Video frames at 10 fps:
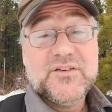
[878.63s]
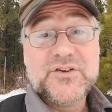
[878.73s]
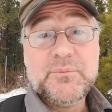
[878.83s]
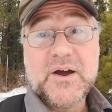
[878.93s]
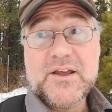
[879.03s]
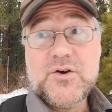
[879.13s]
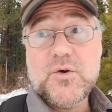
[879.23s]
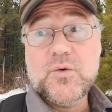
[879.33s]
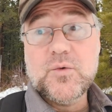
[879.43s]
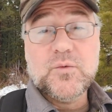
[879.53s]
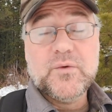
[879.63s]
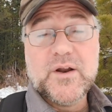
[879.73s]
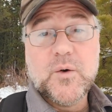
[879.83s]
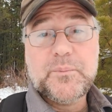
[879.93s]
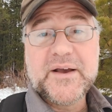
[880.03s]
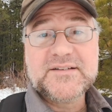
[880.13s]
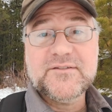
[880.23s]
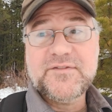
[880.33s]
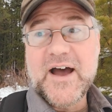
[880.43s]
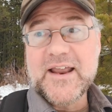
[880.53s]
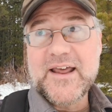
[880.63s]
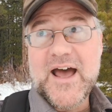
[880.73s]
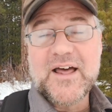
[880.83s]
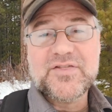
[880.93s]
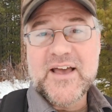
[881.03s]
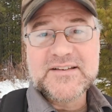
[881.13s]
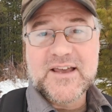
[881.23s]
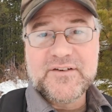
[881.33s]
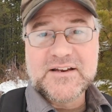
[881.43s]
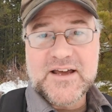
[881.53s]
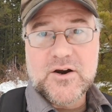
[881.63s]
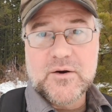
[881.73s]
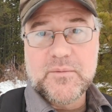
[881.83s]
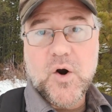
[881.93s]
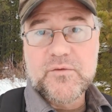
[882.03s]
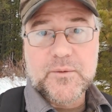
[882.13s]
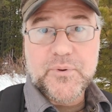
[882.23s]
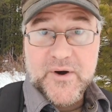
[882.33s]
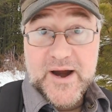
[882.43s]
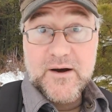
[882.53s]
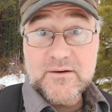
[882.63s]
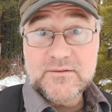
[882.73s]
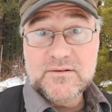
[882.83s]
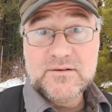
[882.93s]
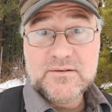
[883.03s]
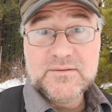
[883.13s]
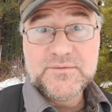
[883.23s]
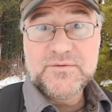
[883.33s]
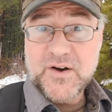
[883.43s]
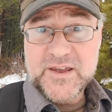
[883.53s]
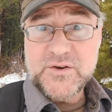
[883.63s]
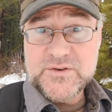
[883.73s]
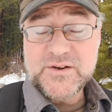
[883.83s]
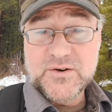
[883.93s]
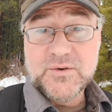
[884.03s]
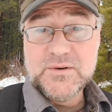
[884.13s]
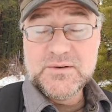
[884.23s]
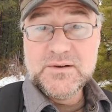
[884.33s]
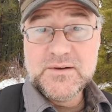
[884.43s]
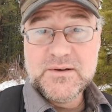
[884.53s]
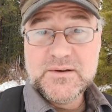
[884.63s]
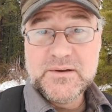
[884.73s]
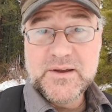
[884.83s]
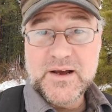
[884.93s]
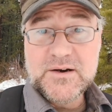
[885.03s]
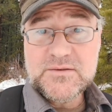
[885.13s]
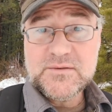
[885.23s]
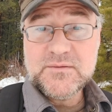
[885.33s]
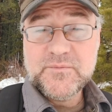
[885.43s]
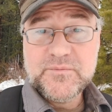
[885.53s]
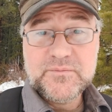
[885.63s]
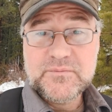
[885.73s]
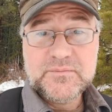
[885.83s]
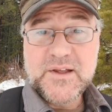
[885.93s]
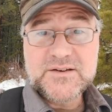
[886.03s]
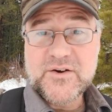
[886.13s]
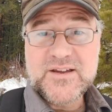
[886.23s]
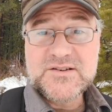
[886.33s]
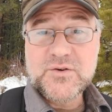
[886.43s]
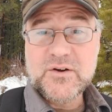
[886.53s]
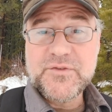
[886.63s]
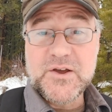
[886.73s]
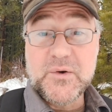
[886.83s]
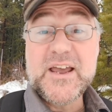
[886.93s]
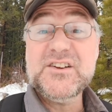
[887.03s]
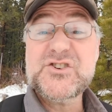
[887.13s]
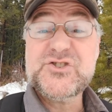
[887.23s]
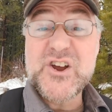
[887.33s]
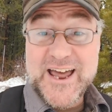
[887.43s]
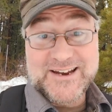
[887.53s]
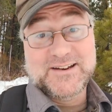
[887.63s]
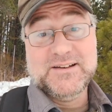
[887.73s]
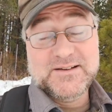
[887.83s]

somebody who, you know, picks a fight at Thanksgiving dinner over prayer, fuck you too. You know? That turkey's too good for you. Eat shit.